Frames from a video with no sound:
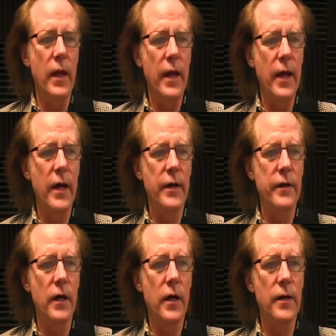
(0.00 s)

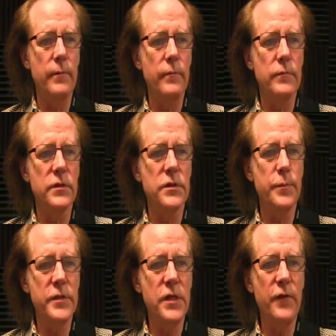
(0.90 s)
and
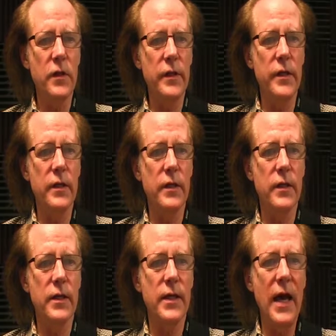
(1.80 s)
specifically
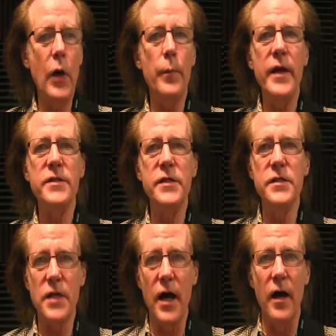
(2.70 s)
Count Basie
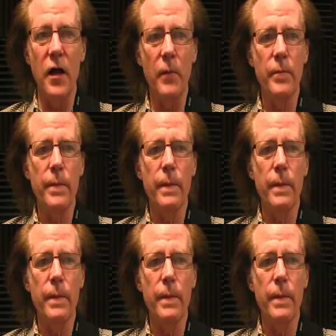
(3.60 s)
style.